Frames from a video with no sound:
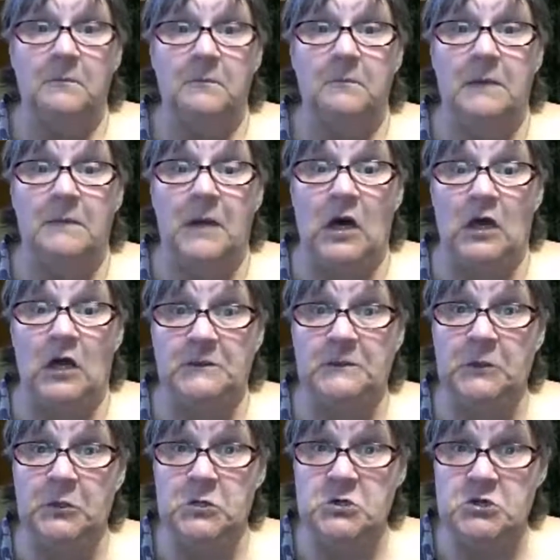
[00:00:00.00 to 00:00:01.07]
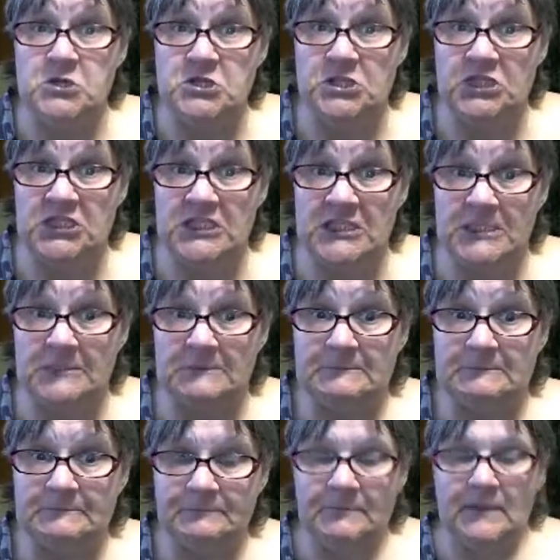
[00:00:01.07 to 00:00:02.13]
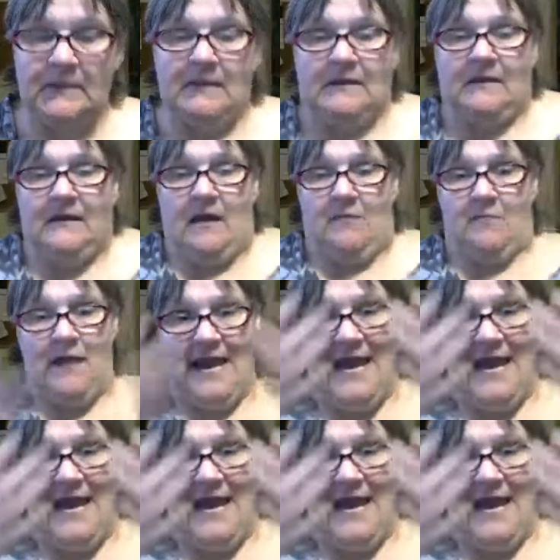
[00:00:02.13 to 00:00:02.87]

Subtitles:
My bottom hurts. My